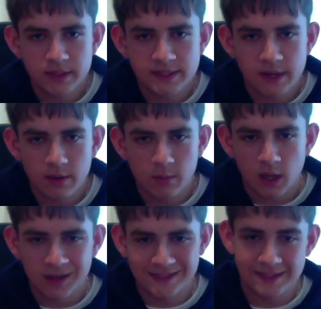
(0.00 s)
these out of the
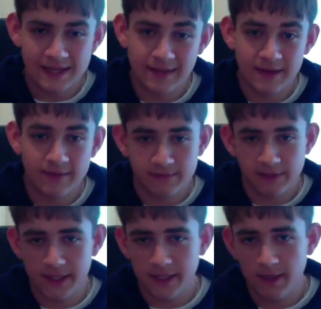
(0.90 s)
box is that they have a
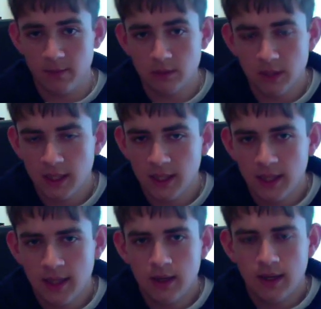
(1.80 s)
flat cable.
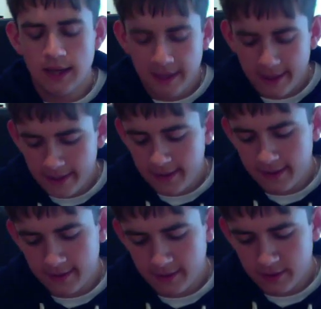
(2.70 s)

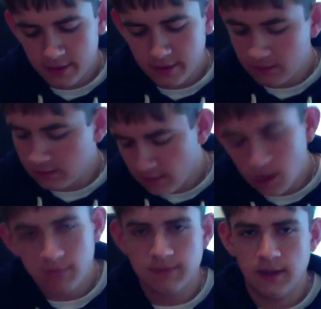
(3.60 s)
I
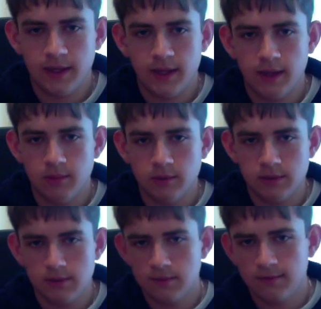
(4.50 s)
love flat
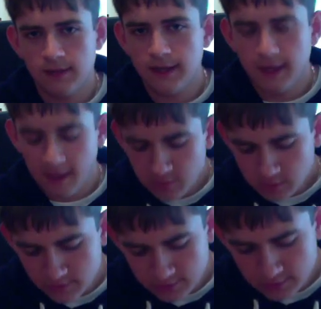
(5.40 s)
cables. Flat
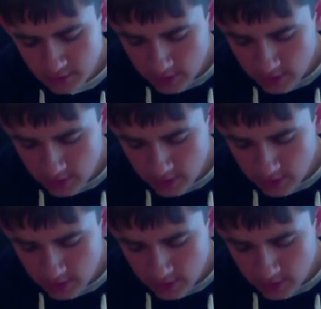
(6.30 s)
cables